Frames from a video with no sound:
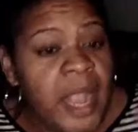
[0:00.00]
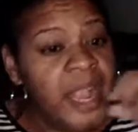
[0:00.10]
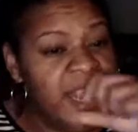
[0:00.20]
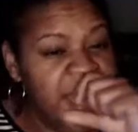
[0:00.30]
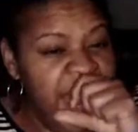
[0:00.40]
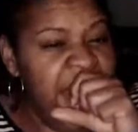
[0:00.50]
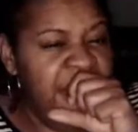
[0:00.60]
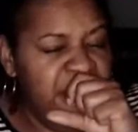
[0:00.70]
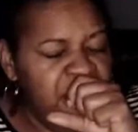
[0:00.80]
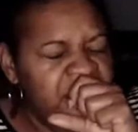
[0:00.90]

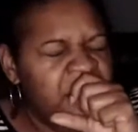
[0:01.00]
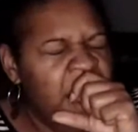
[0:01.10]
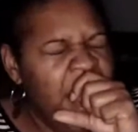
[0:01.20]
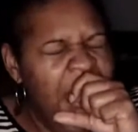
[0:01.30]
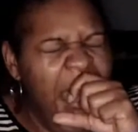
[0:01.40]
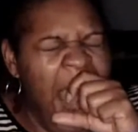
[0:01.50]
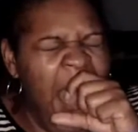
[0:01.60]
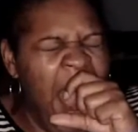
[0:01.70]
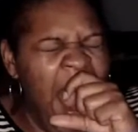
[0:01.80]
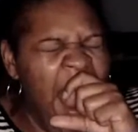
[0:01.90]
years.
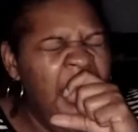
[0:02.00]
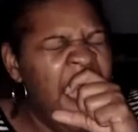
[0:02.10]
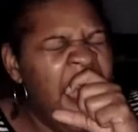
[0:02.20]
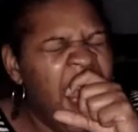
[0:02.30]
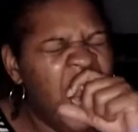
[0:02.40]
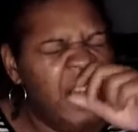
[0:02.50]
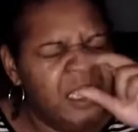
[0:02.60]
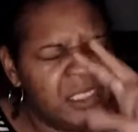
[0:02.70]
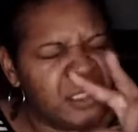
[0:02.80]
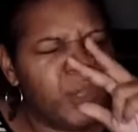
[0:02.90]
Uh
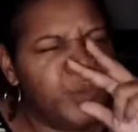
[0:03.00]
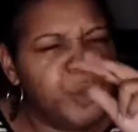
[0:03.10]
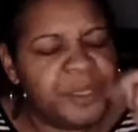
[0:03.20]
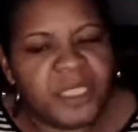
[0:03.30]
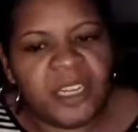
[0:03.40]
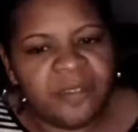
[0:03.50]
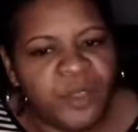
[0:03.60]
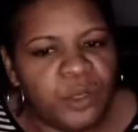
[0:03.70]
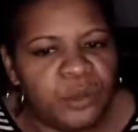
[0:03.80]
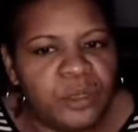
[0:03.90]
Two of
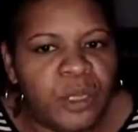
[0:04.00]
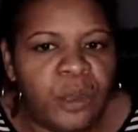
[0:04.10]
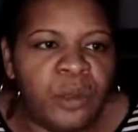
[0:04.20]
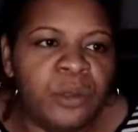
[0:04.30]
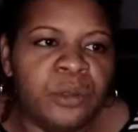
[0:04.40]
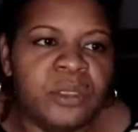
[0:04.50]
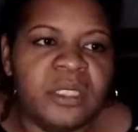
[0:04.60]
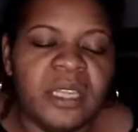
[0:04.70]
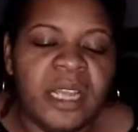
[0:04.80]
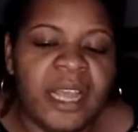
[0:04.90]
those
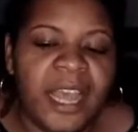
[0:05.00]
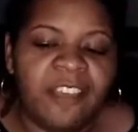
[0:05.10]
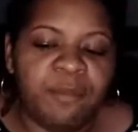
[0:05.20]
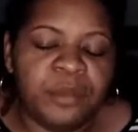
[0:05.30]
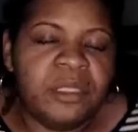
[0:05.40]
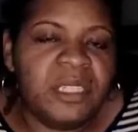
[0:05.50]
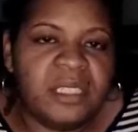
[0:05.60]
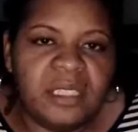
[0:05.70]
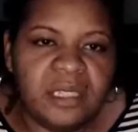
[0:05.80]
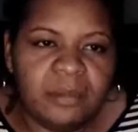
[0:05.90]
goals have
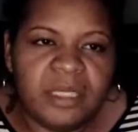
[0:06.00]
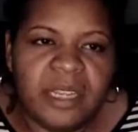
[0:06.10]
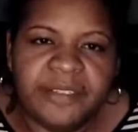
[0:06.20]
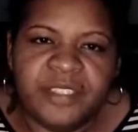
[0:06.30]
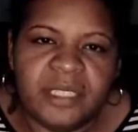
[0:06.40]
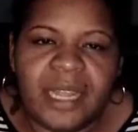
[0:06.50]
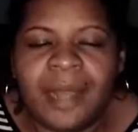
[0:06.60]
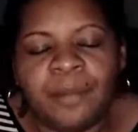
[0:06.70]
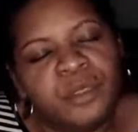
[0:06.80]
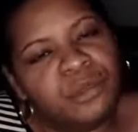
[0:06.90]
presented themselves as
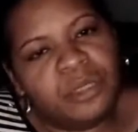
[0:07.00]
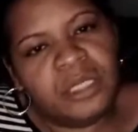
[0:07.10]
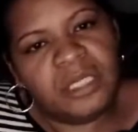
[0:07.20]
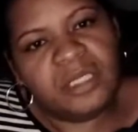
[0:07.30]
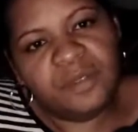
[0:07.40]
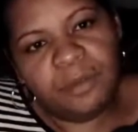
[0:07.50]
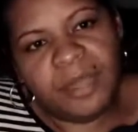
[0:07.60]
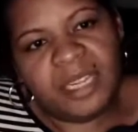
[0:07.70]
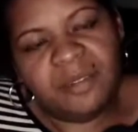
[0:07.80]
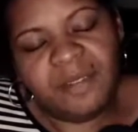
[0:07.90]
opportunities for
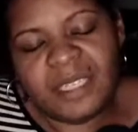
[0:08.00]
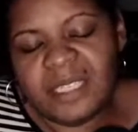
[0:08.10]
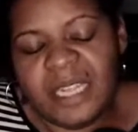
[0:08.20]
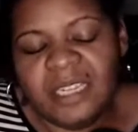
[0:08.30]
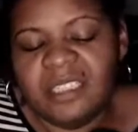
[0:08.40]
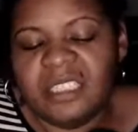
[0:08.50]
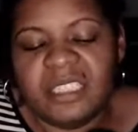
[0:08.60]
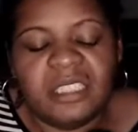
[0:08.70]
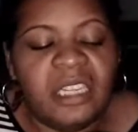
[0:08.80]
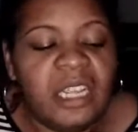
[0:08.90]

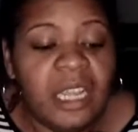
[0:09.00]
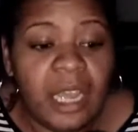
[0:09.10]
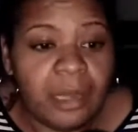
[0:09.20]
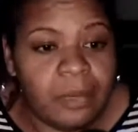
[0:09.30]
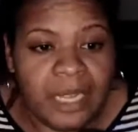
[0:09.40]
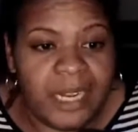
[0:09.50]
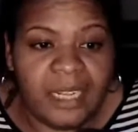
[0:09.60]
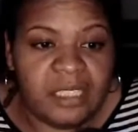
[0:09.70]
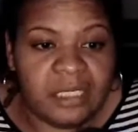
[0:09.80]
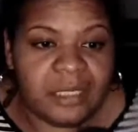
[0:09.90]
manifestation. And
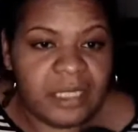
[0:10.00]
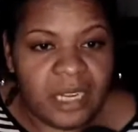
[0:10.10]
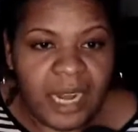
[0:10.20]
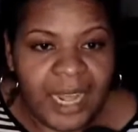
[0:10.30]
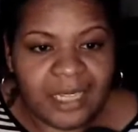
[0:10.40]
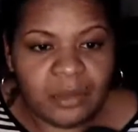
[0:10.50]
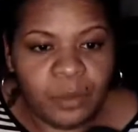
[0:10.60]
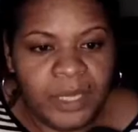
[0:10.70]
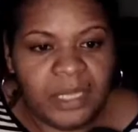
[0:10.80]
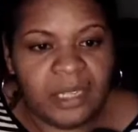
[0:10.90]
that's just in the last
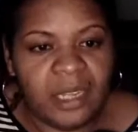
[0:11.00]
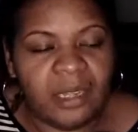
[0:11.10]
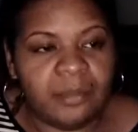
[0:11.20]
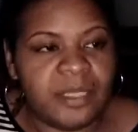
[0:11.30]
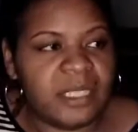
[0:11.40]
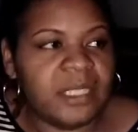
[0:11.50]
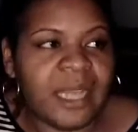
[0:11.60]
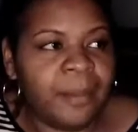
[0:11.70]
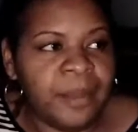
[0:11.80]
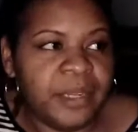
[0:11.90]
week. Since
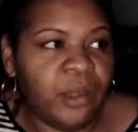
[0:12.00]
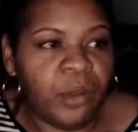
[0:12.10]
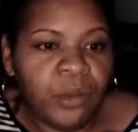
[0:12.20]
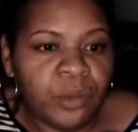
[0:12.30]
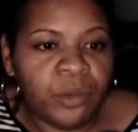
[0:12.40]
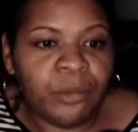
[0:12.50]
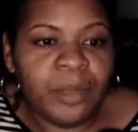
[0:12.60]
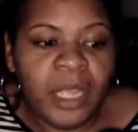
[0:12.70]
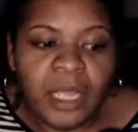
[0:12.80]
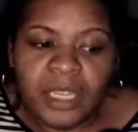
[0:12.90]
I've been home,
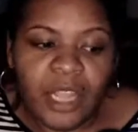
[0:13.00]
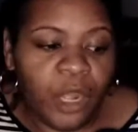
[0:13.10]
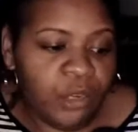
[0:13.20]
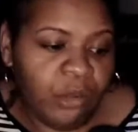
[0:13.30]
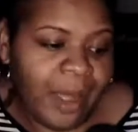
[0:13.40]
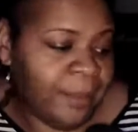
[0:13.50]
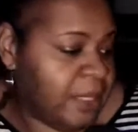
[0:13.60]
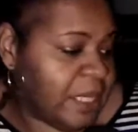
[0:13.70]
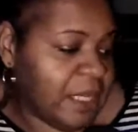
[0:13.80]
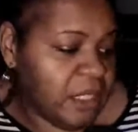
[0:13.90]
y'all know I be
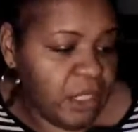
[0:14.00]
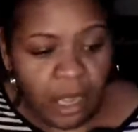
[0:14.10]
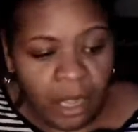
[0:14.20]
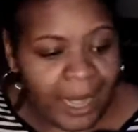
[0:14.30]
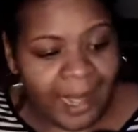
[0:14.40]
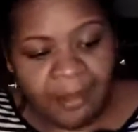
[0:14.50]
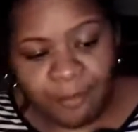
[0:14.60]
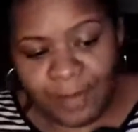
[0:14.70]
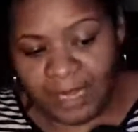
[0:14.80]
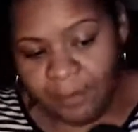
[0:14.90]
telling y'all I've
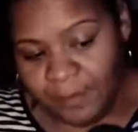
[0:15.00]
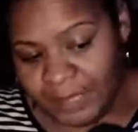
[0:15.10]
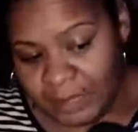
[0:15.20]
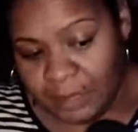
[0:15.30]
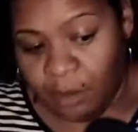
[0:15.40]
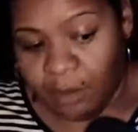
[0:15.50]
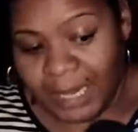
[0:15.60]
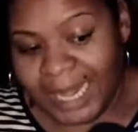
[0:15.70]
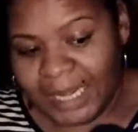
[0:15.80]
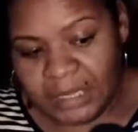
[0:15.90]
manifested all
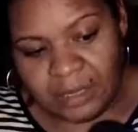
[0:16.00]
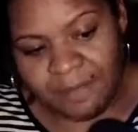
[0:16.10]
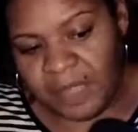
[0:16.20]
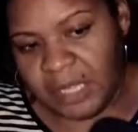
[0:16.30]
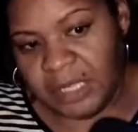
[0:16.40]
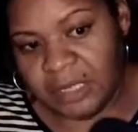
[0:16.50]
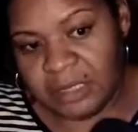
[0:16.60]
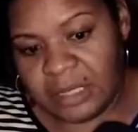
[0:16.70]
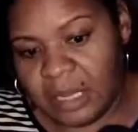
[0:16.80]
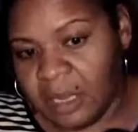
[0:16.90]
kinds of
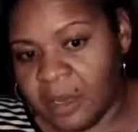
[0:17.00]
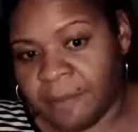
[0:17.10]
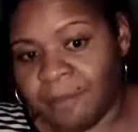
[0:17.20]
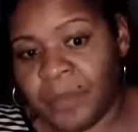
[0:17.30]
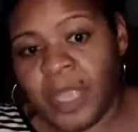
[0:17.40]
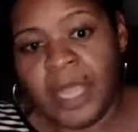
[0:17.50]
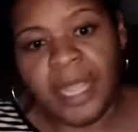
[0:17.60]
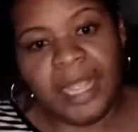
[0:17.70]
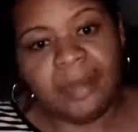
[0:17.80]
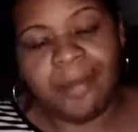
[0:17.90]
things
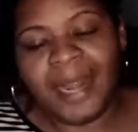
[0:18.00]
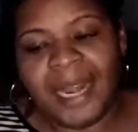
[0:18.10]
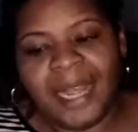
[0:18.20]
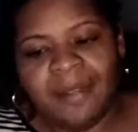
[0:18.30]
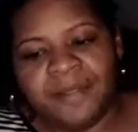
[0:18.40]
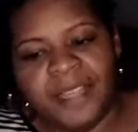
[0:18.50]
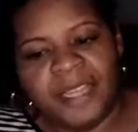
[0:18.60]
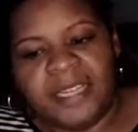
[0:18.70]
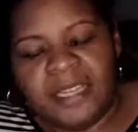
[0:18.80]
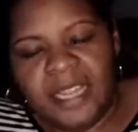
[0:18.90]
in my life.
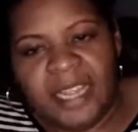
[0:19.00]
And